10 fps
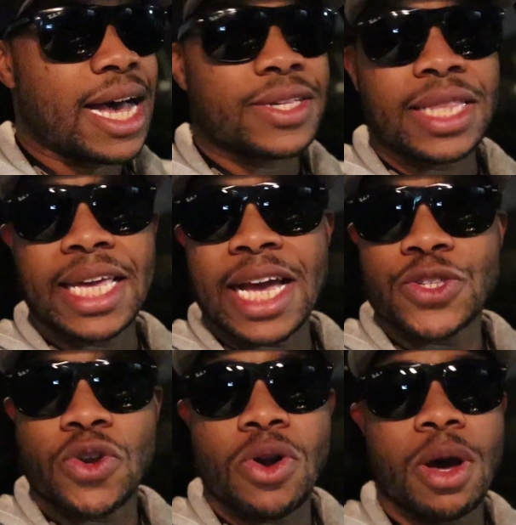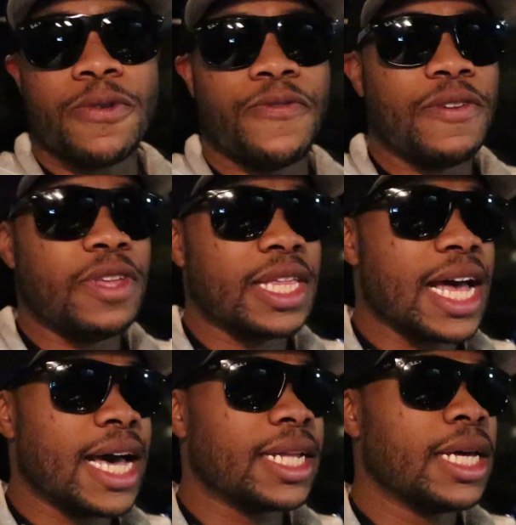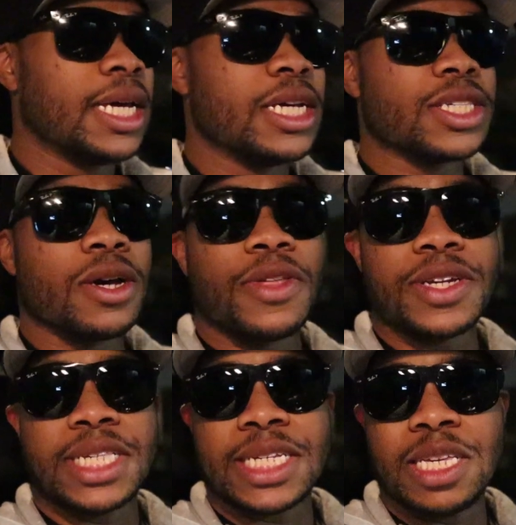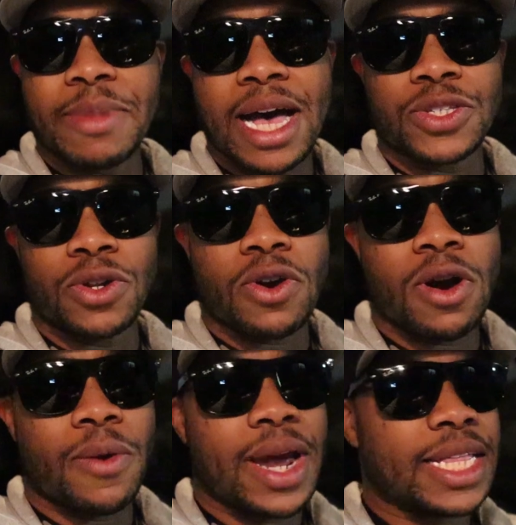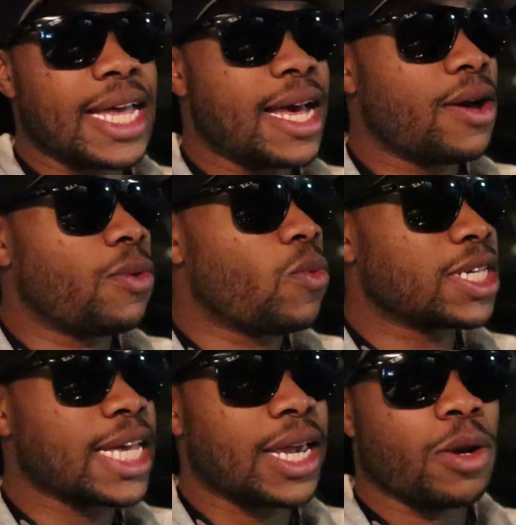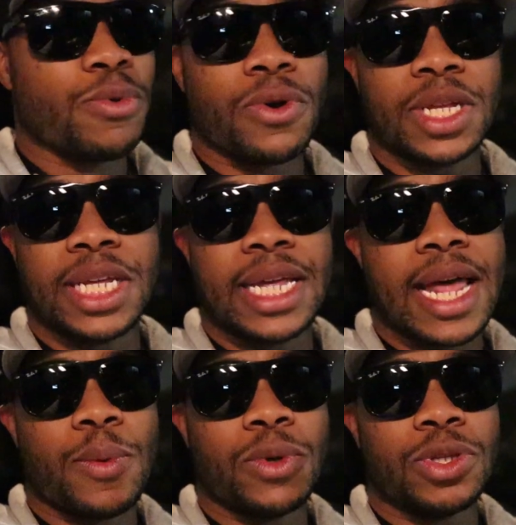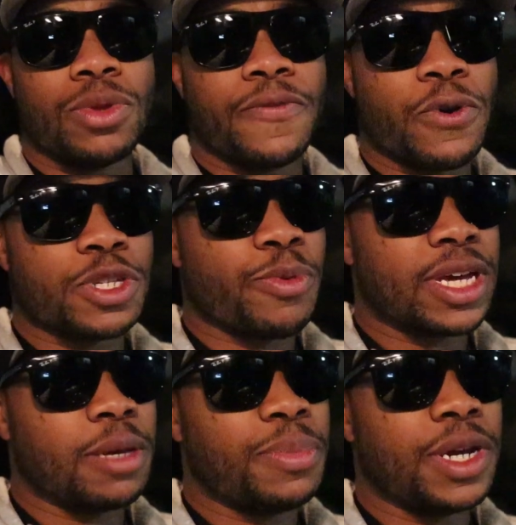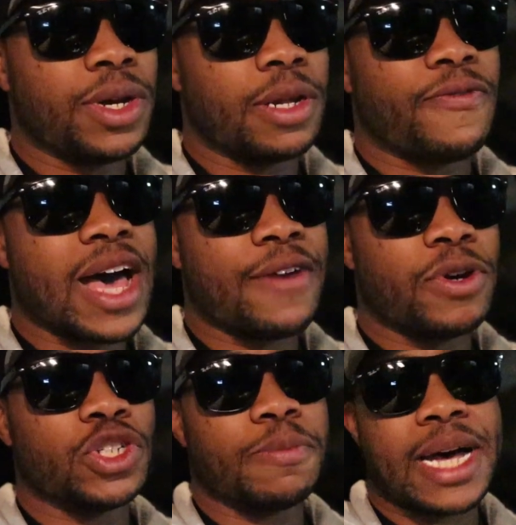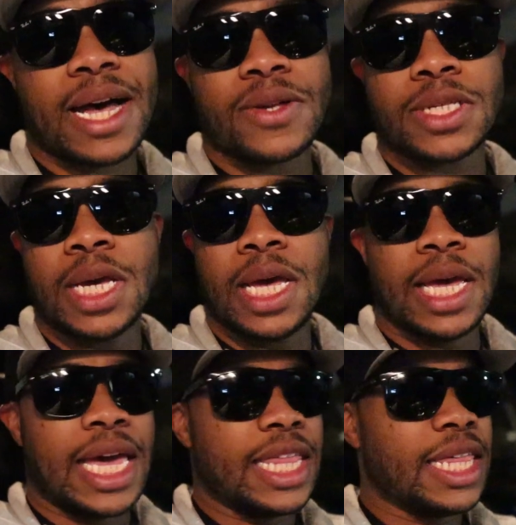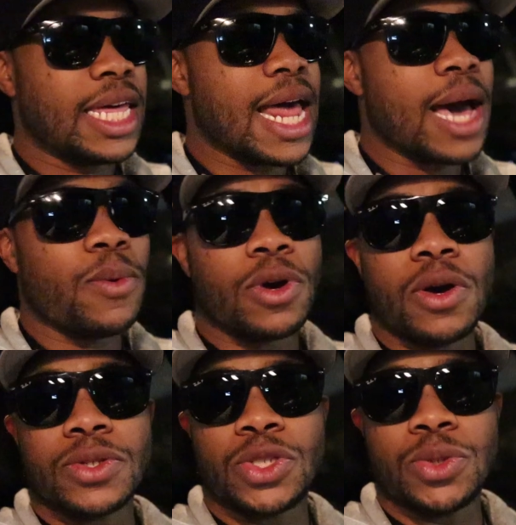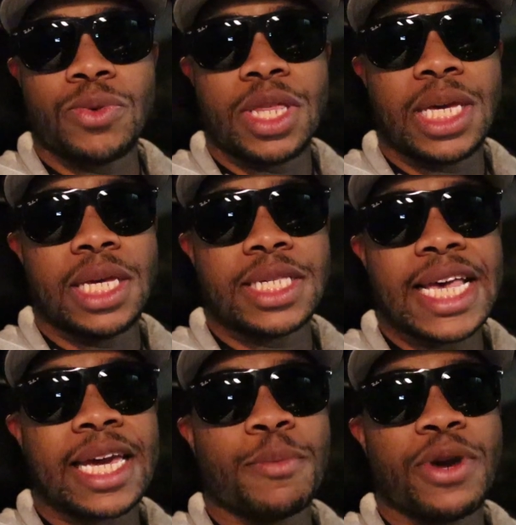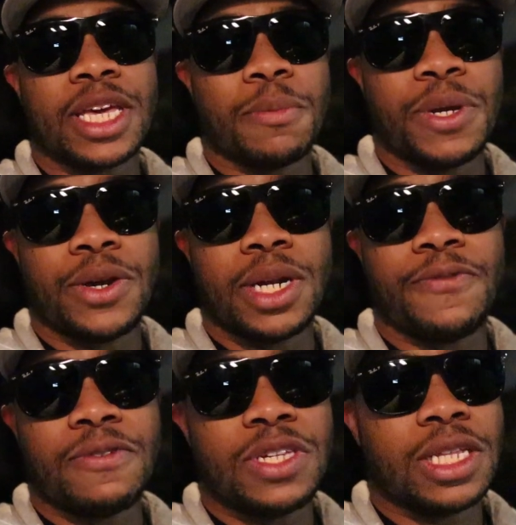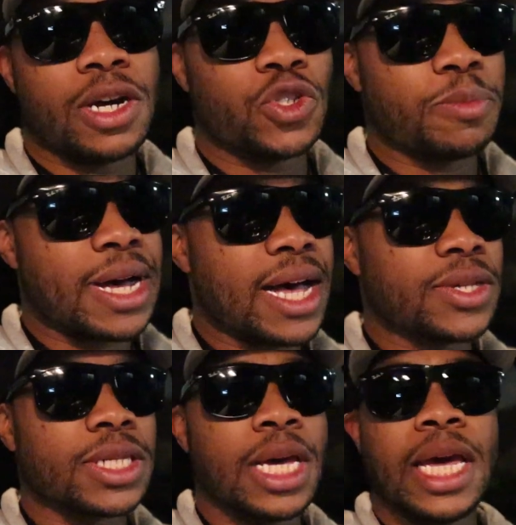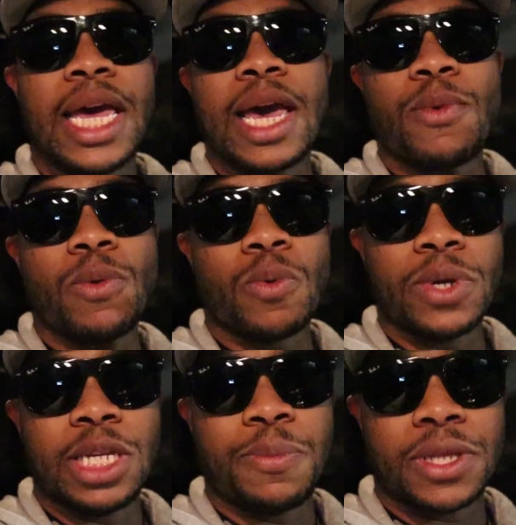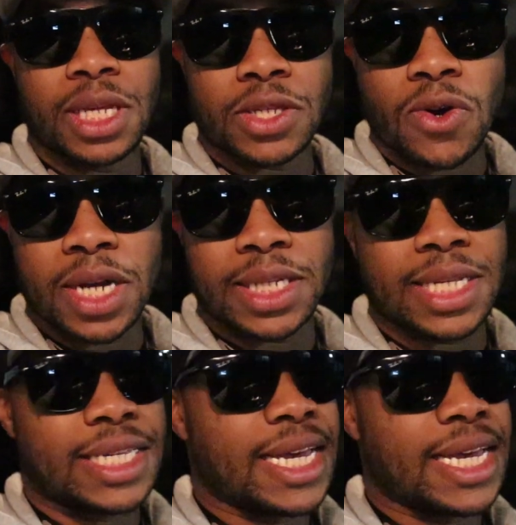miles. I think I started off at 59. So there's 60 miles on the car right now. Once I get it broken in, I will do the first break-in period of 500 miles And then I will go to the second break-in period of 1,500 miles, and we will really put this car to the